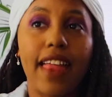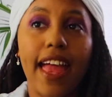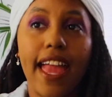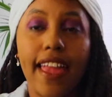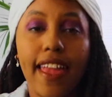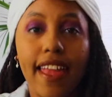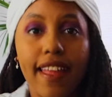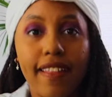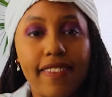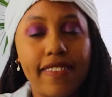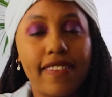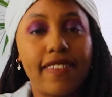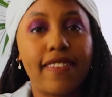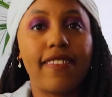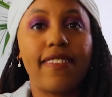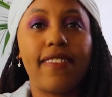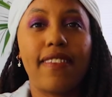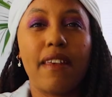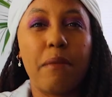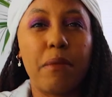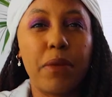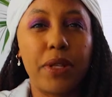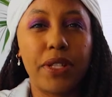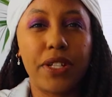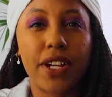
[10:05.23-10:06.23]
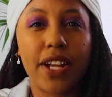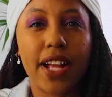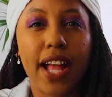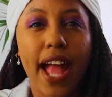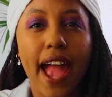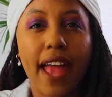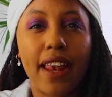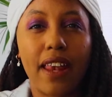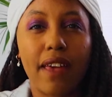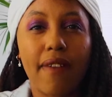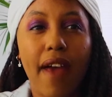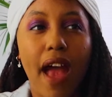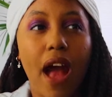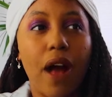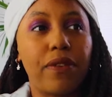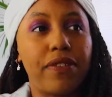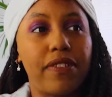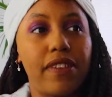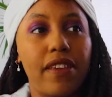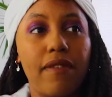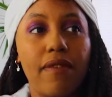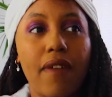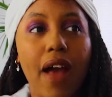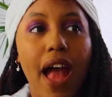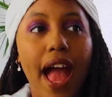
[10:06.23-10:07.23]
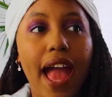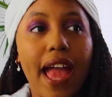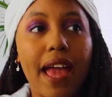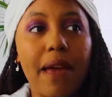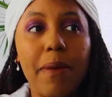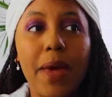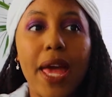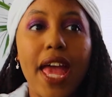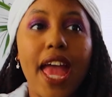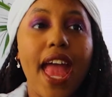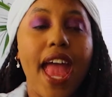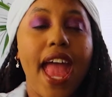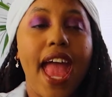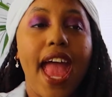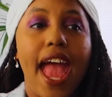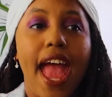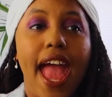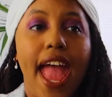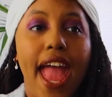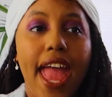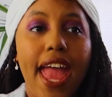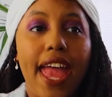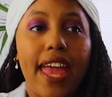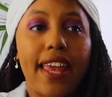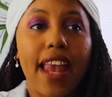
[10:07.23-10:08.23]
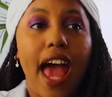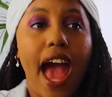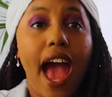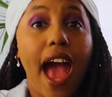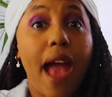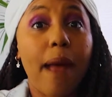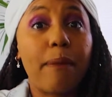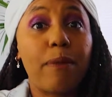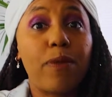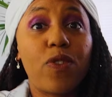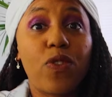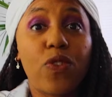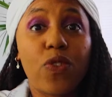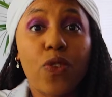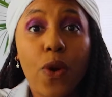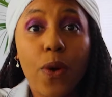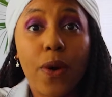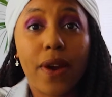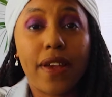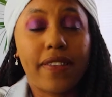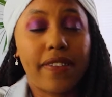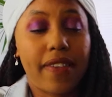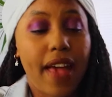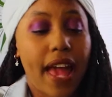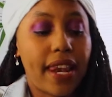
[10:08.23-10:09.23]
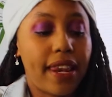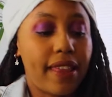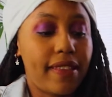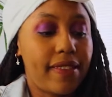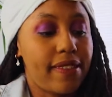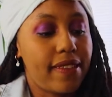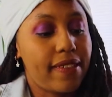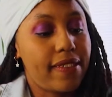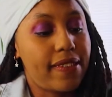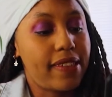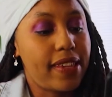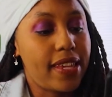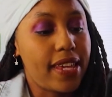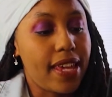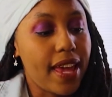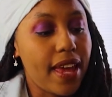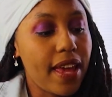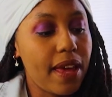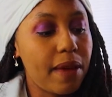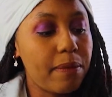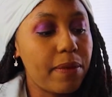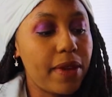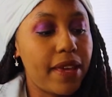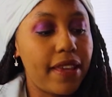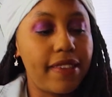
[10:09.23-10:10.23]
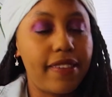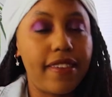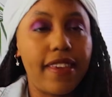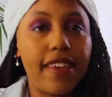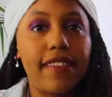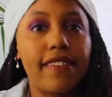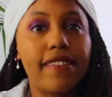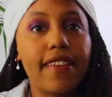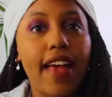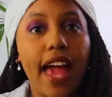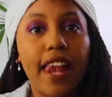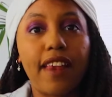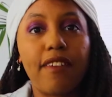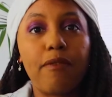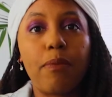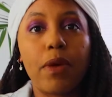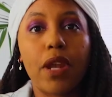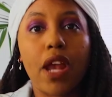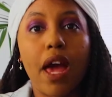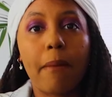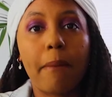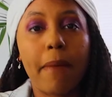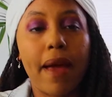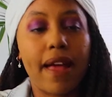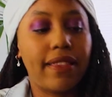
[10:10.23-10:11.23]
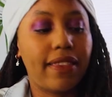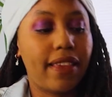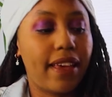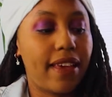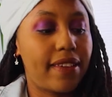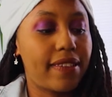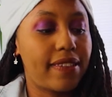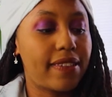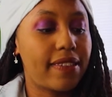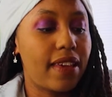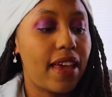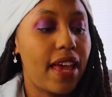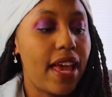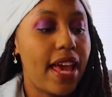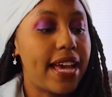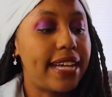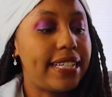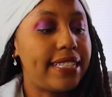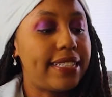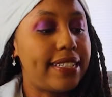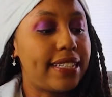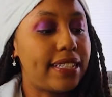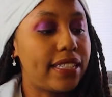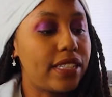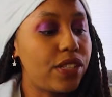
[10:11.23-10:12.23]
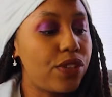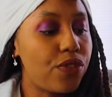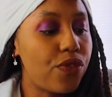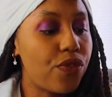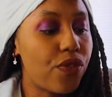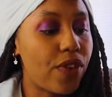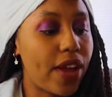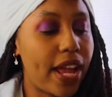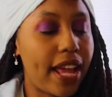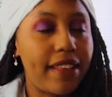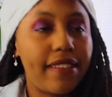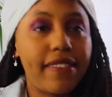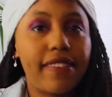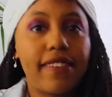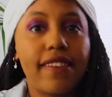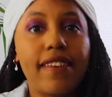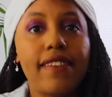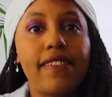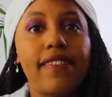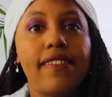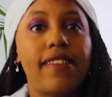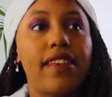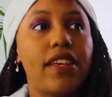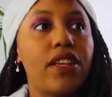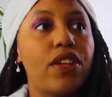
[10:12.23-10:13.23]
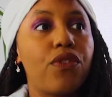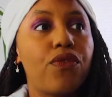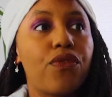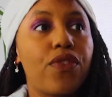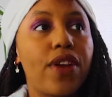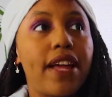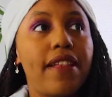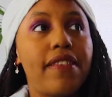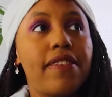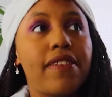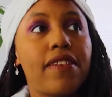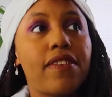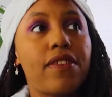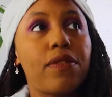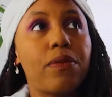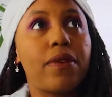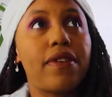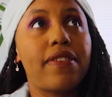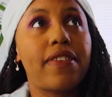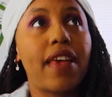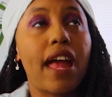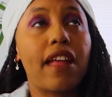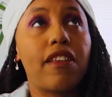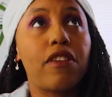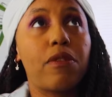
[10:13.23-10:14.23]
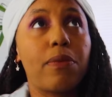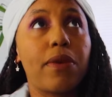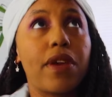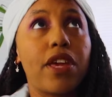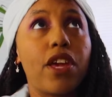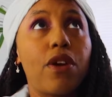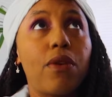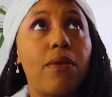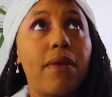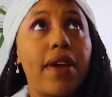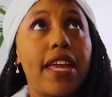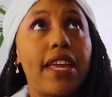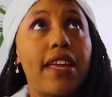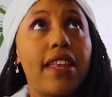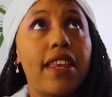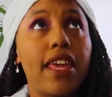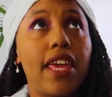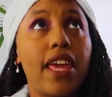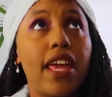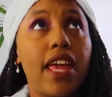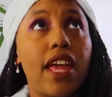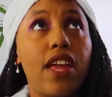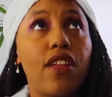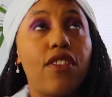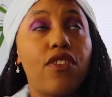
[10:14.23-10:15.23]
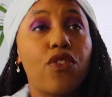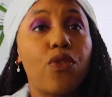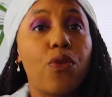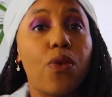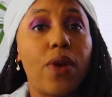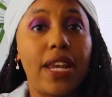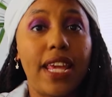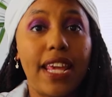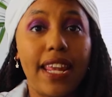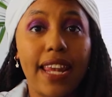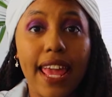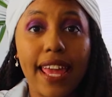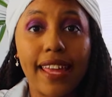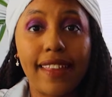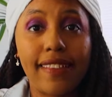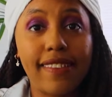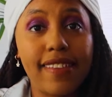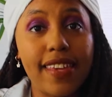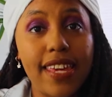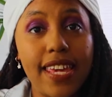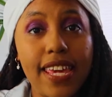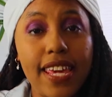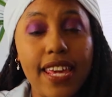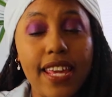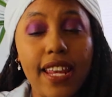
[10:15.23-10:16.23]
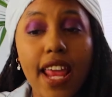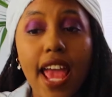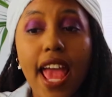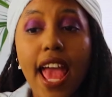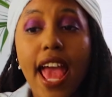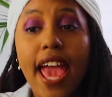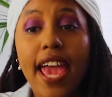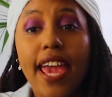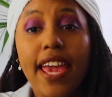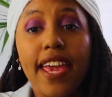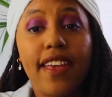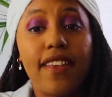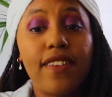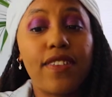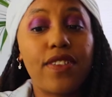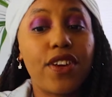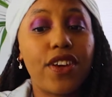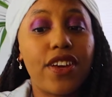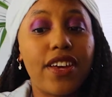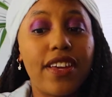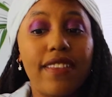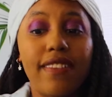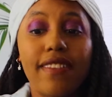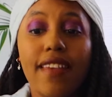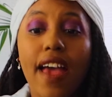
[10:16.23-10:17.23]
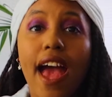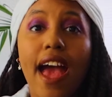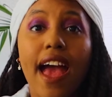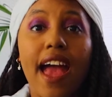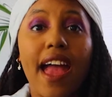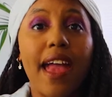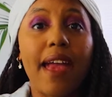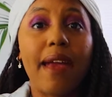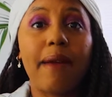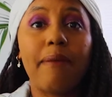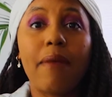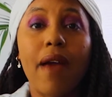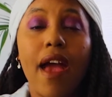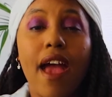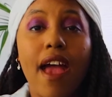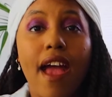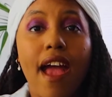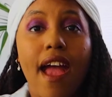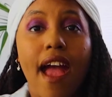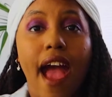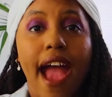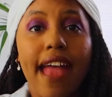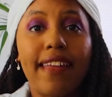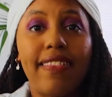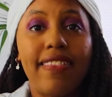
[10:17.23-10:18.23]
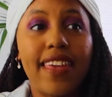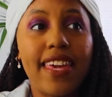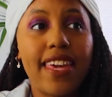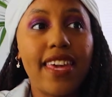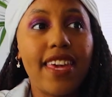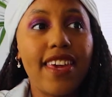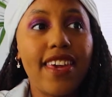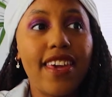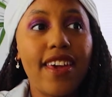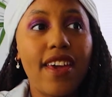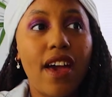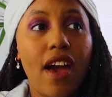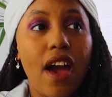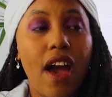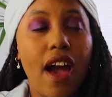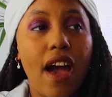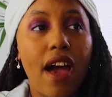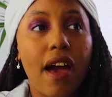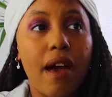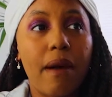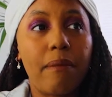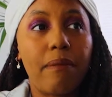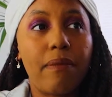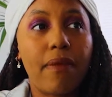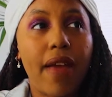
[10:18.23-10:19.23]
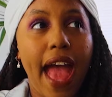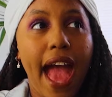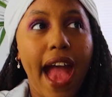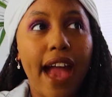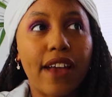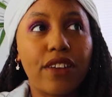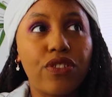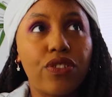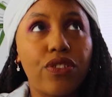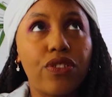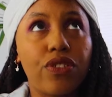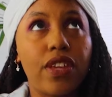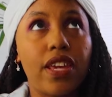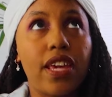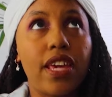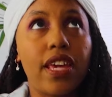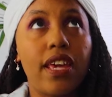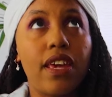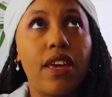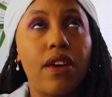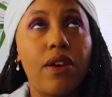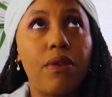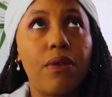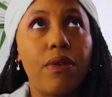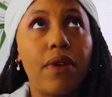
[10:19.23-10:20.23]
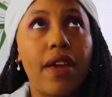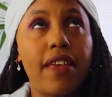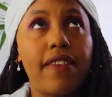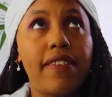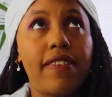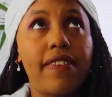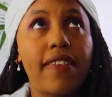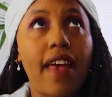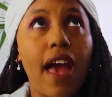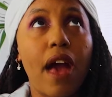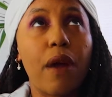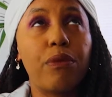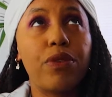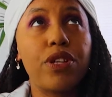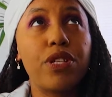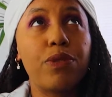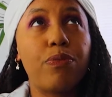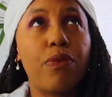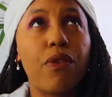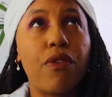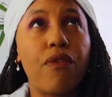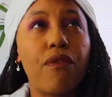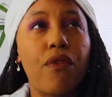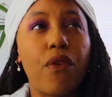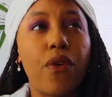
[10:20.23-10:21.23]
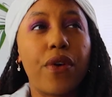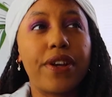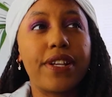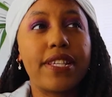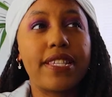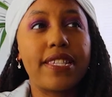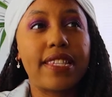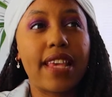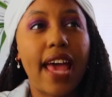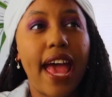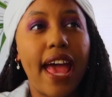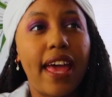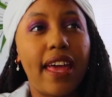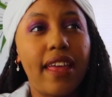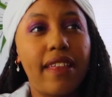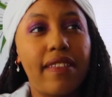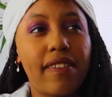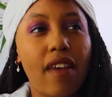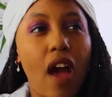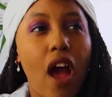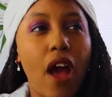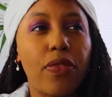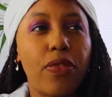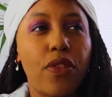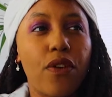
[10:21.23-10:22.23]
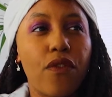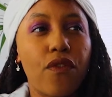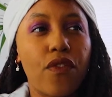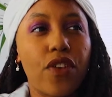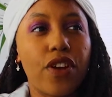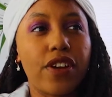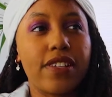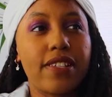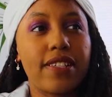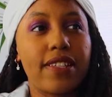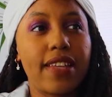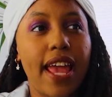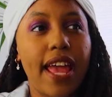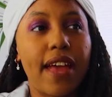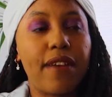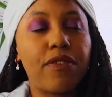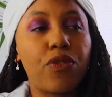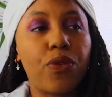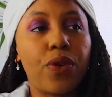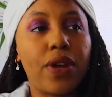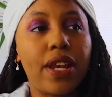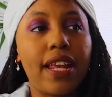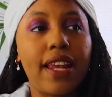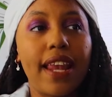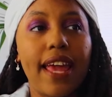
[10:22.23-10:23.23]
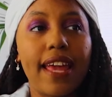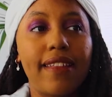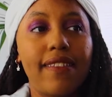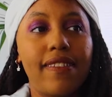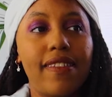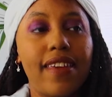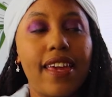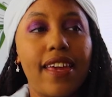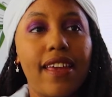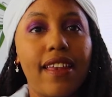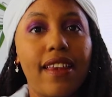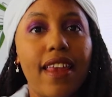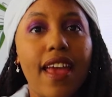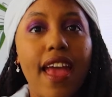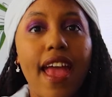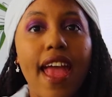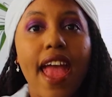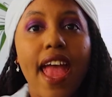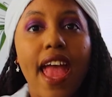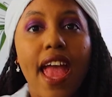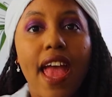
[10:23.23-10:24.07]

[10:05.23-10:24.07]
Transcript: Like, it's a similar kind of housey vibe, and I'm so excited to see him because he's kind of been on my list. Dylan Francis was at Spring Awakening in 2019. He's a good time. I think he actually, his set was before Zed's on the first day of 2019.